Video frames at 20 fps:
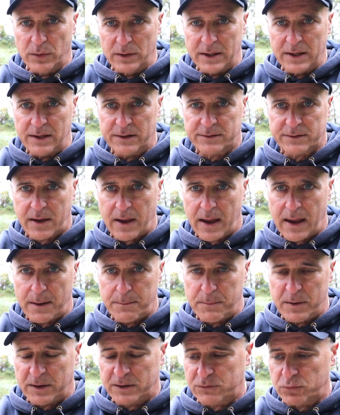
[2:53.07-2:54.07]
release
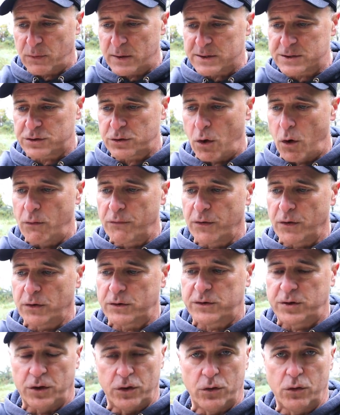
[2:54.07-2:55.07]
can be switched over
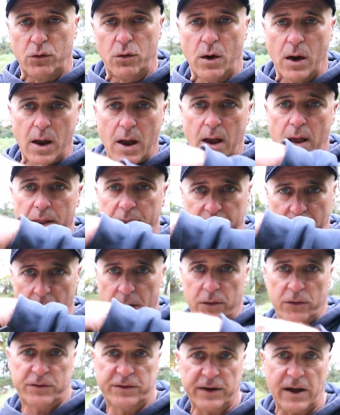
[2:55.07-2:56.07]
to the
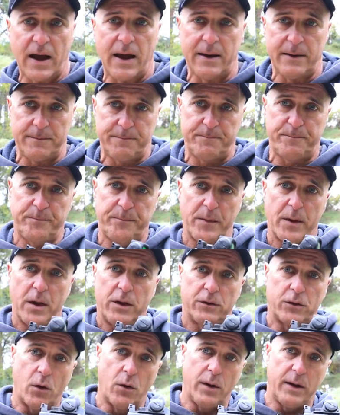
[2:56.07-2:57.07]
other side.
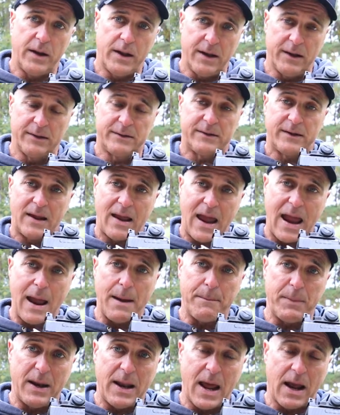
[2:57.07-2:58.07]
So it is
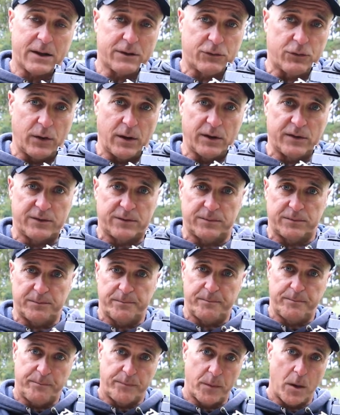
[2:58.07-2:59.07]
ambidextrous
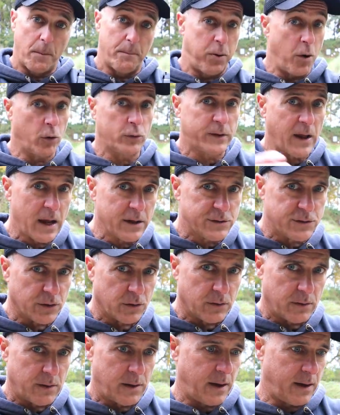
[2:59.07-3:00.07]

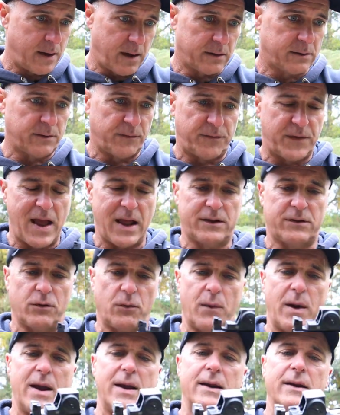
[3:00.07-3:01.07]
potential, I guess, if that's
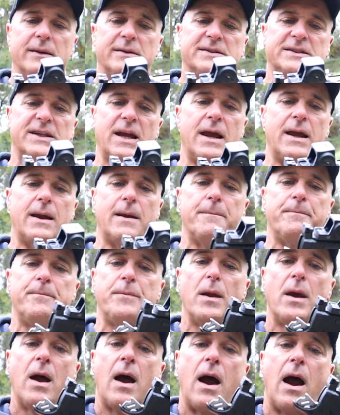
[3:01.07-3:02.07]
a way to say it.
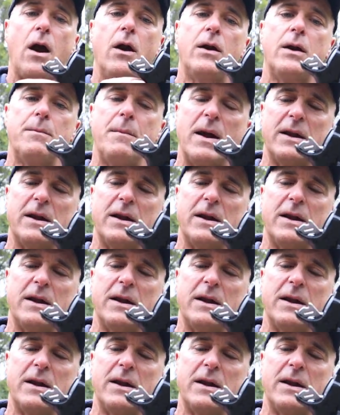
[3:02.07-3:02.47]
I already